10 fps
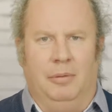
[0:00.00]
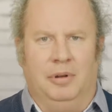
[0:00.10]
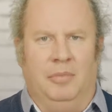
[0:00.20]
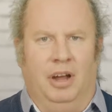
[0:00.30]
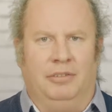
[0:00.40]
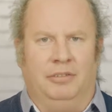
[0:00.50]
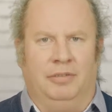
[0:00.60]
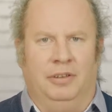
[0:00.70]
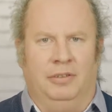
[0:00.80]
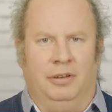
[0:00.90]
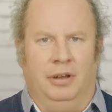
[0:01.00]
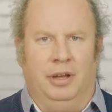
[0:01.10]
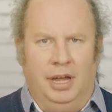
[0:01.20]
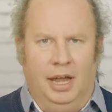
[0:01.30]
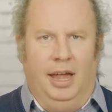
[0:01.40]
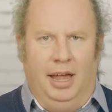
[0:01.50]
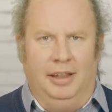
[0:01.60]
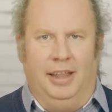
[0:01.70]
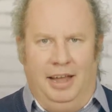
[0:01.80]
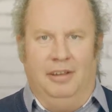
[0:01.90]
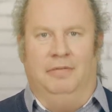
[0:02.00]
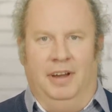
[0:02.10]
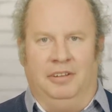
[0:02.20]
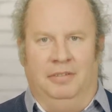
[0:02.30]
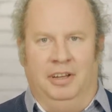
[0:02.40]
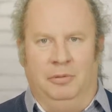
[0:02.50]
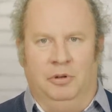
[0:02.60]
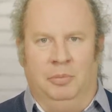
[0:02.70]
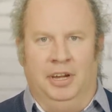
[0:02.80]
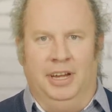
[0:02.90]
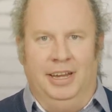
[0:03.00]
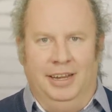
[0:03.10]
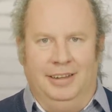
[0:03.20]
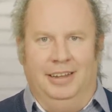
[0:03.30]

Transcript: with Microsoft Azure, and that effectively will be